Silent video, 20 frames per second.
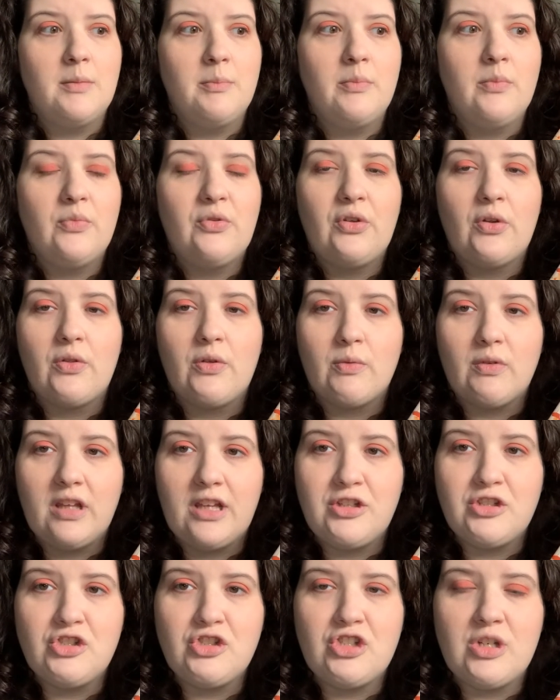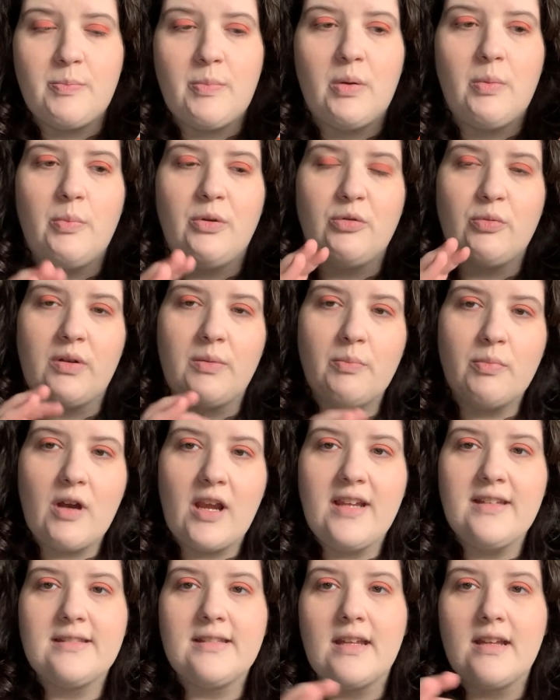So the relationship between
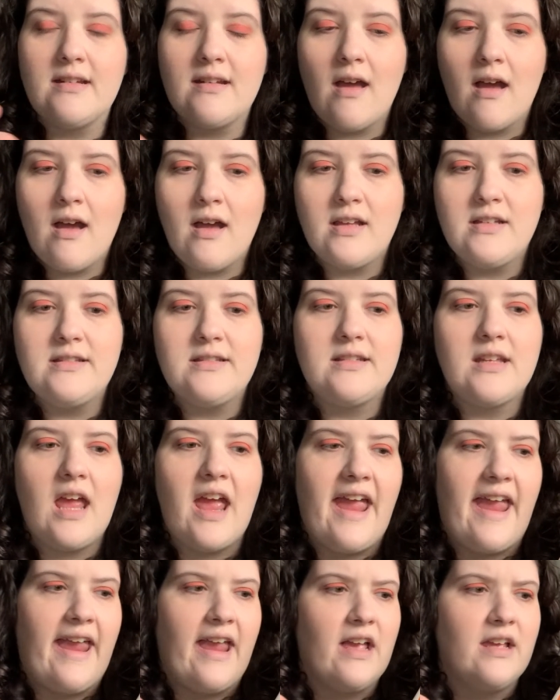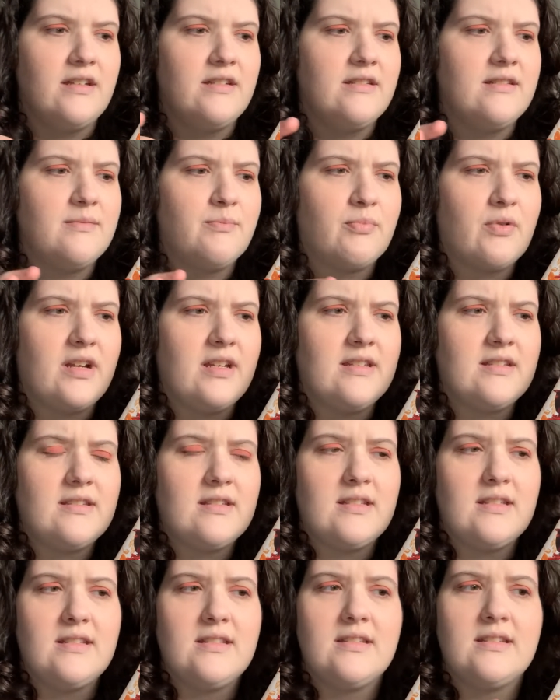Bryce and Hunt and
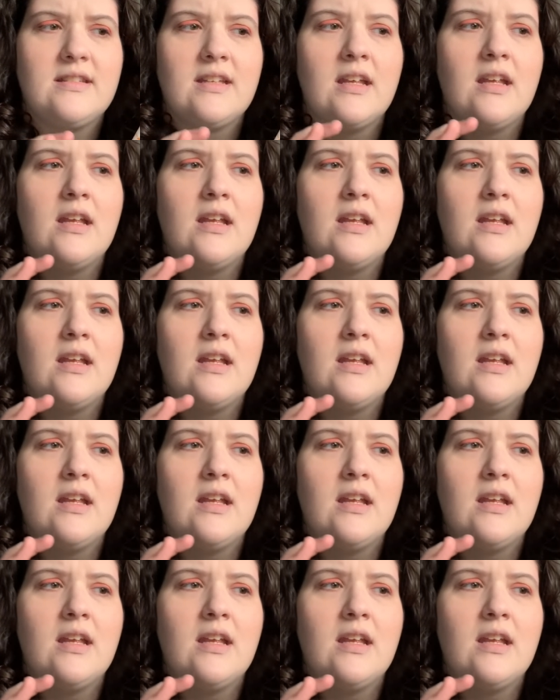Bryce's